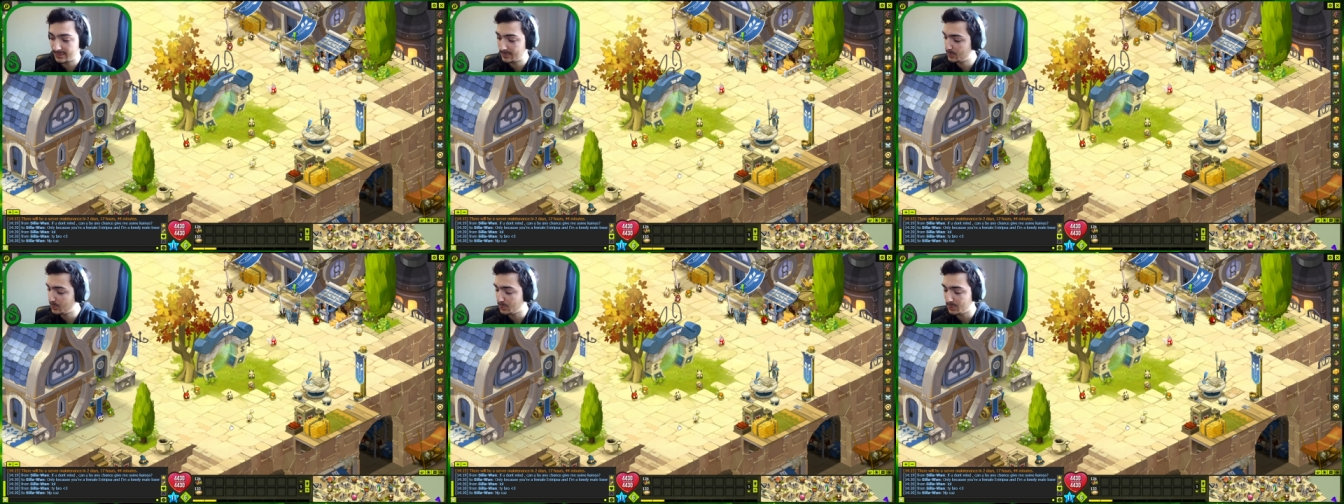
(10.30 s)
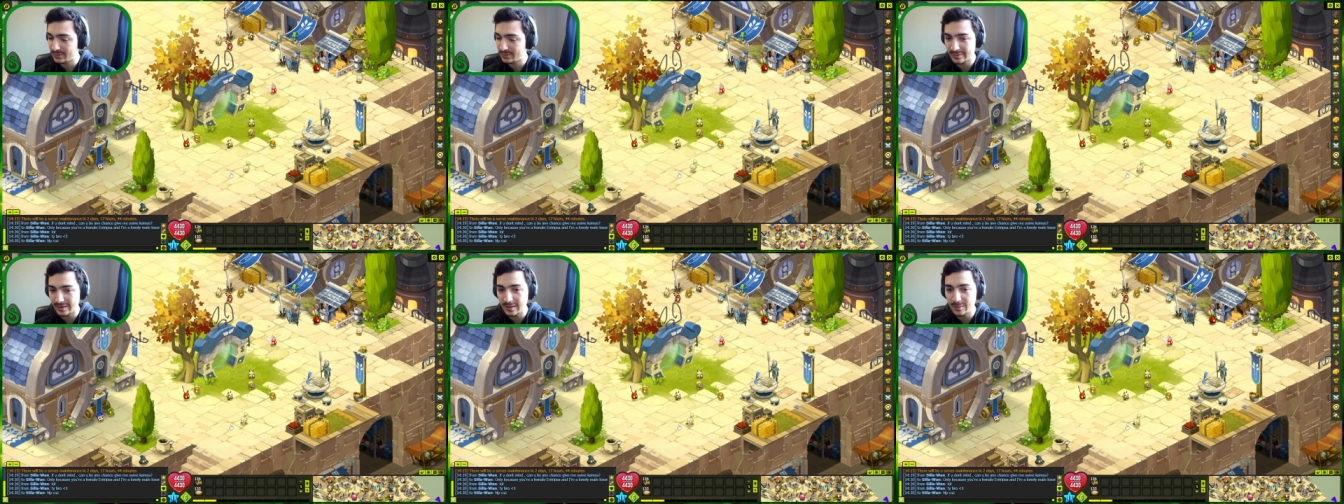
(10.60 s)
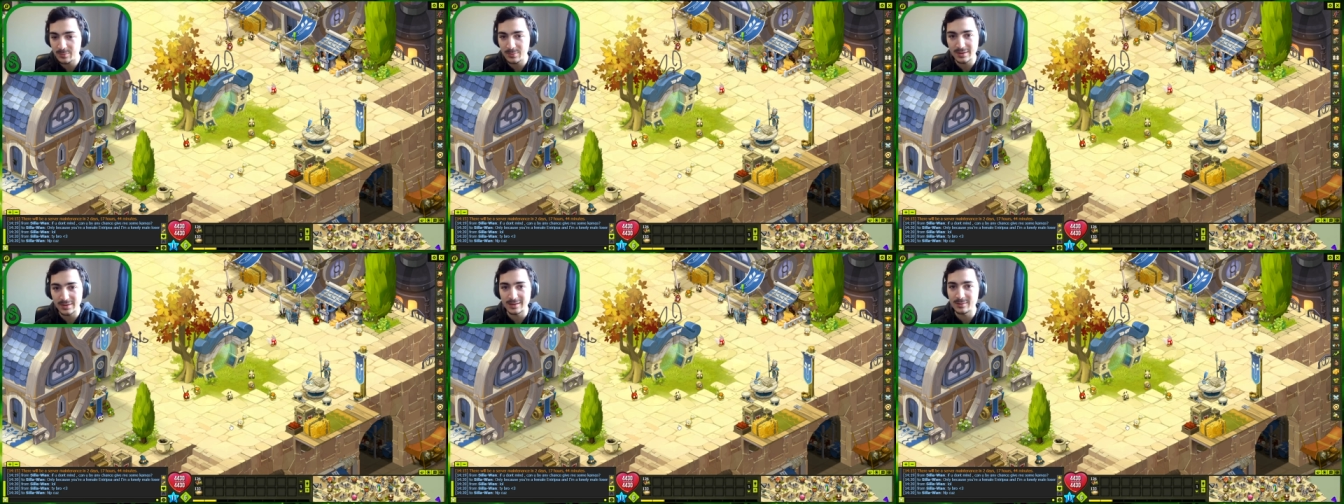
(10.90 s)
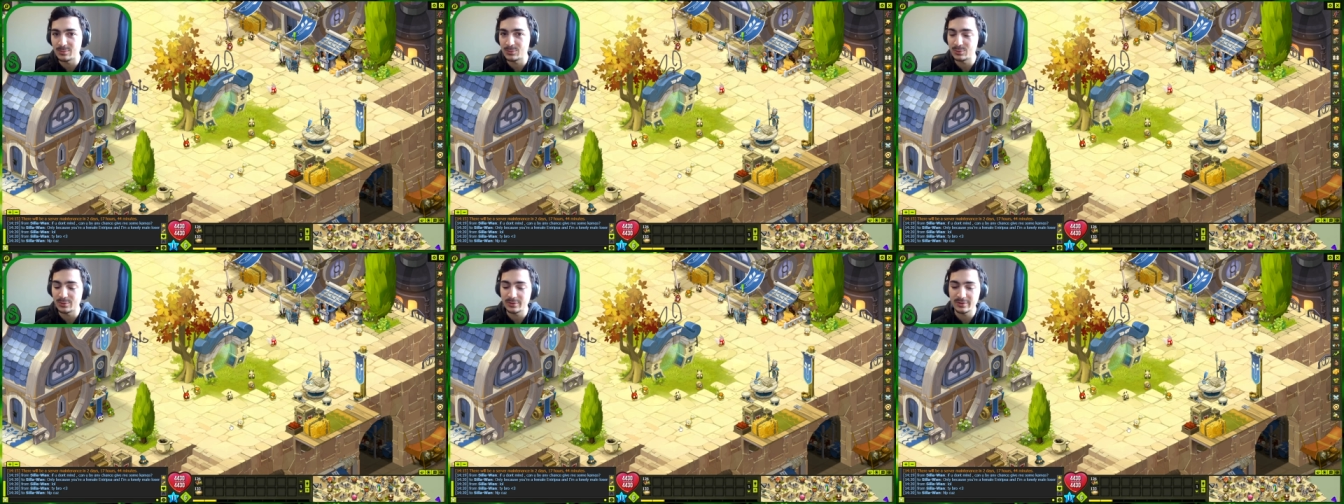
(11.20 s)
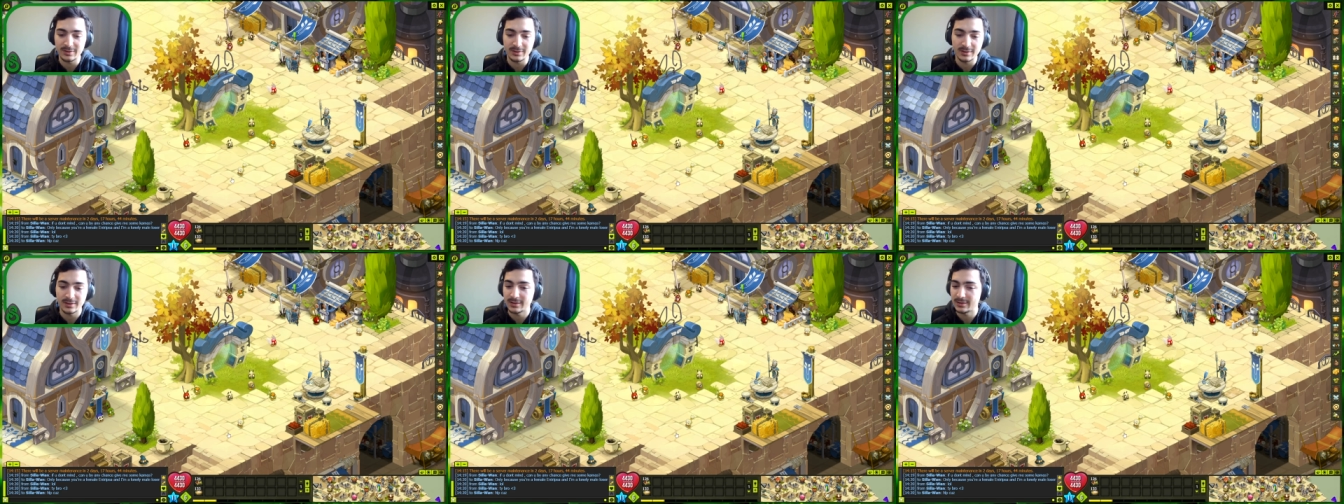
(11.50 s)
Bro, it's eight p m, they're
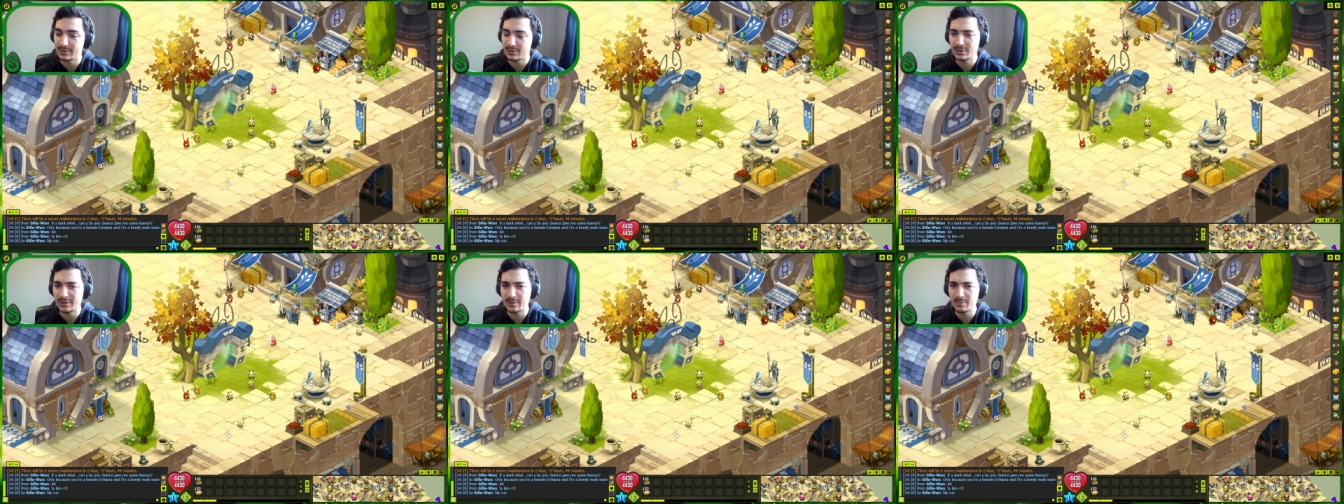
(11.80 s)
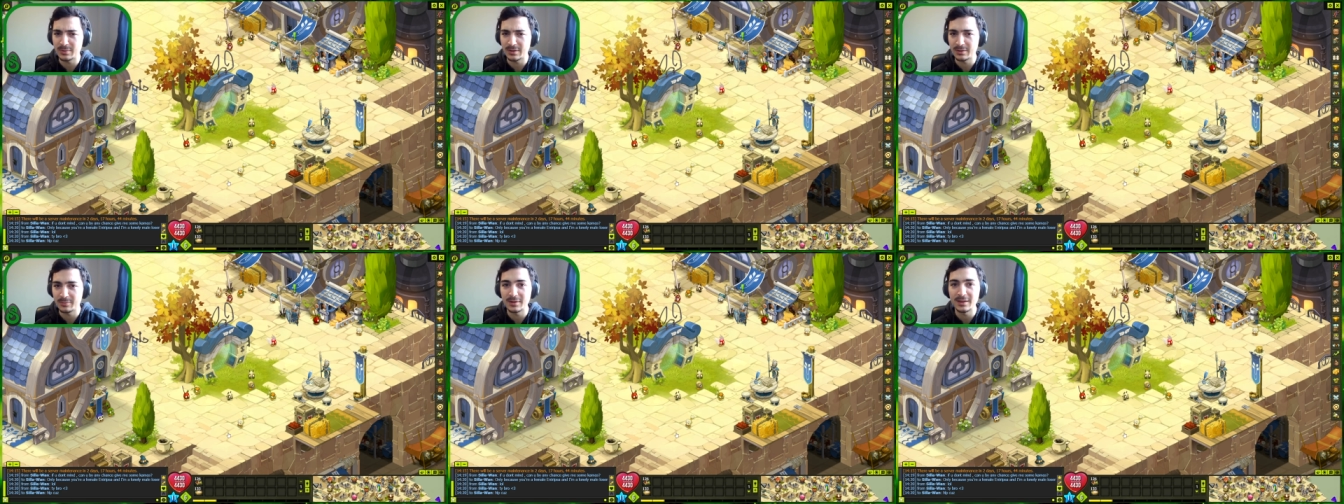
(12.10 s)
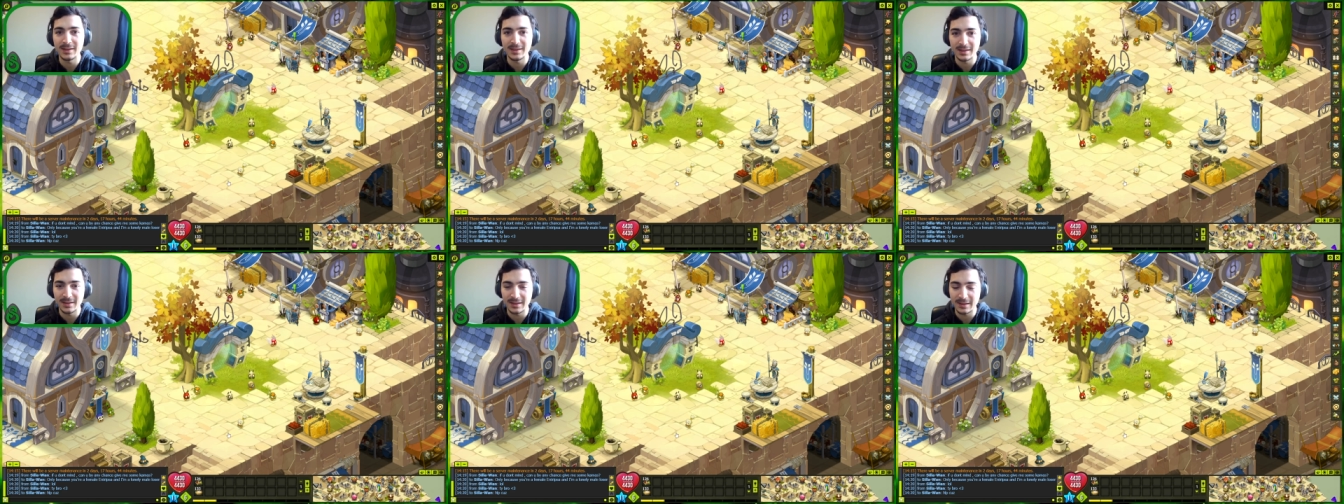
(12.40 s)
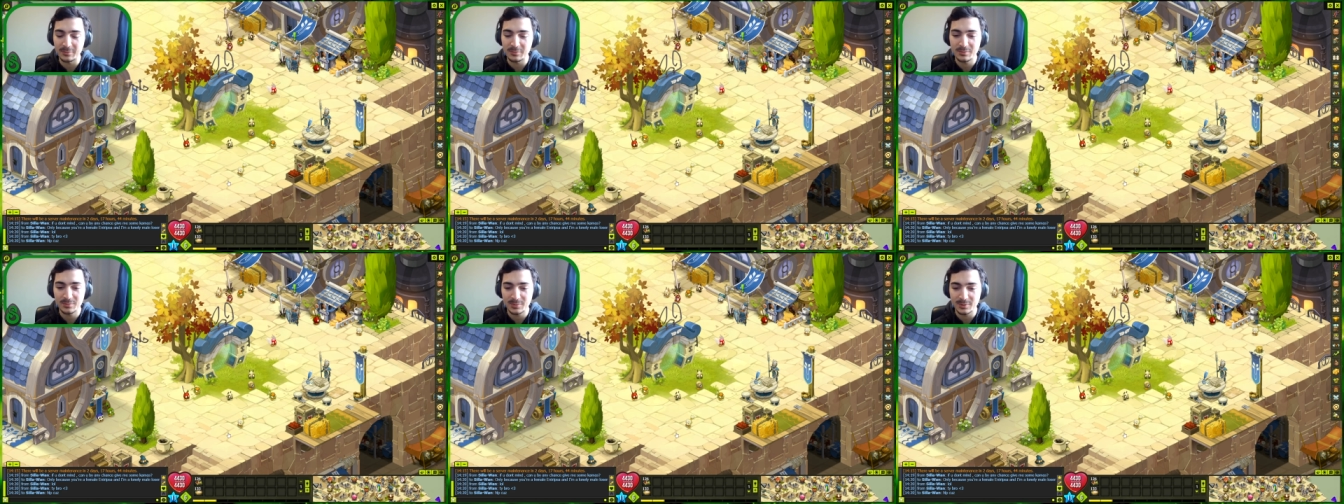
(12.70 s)
still, not eight p m, eight a m,